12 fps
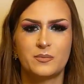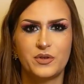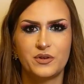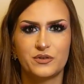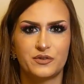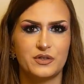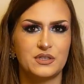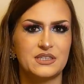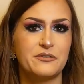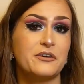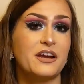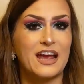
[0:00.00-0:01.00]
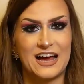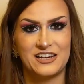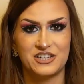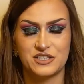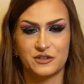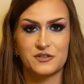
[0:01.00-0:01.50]
the beautiful different
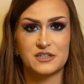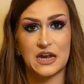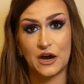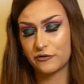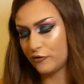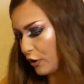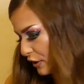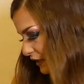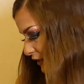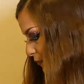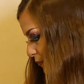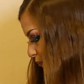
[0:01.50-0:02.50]
colors of star foil.